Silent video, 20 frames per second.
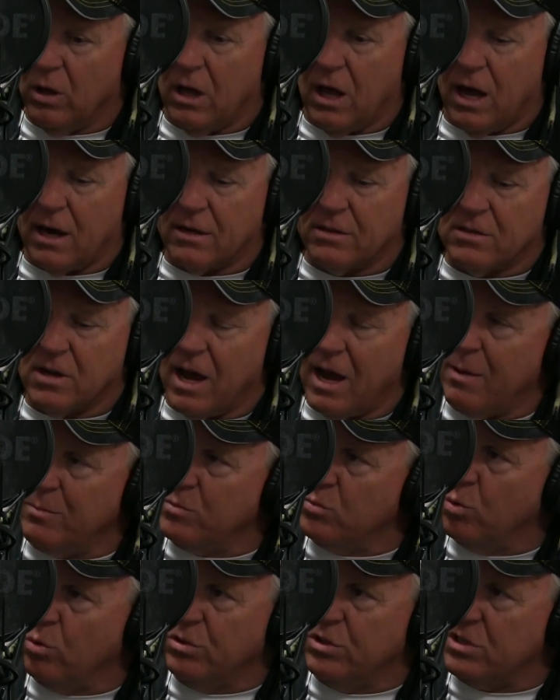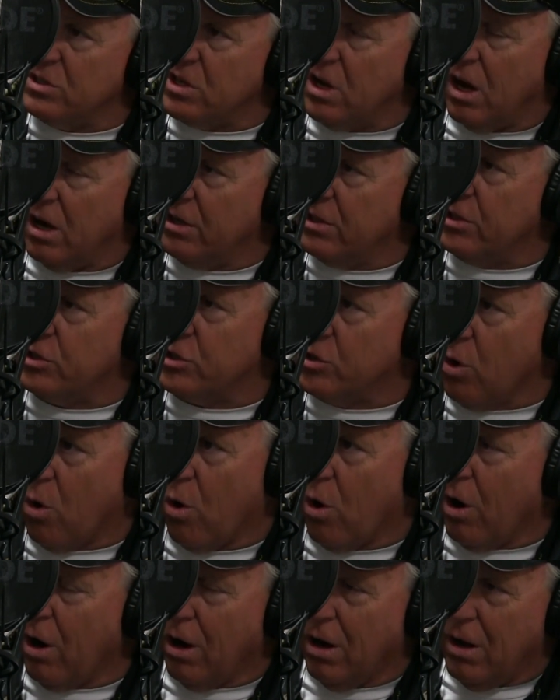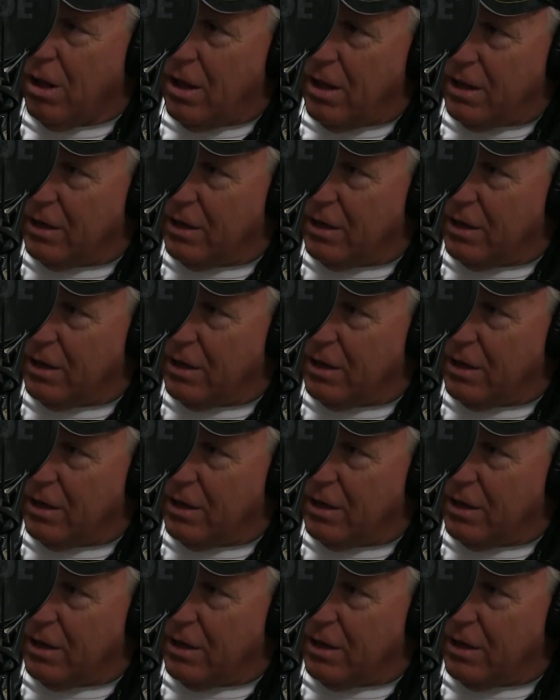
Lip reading: a lot of times we'll just hug the shore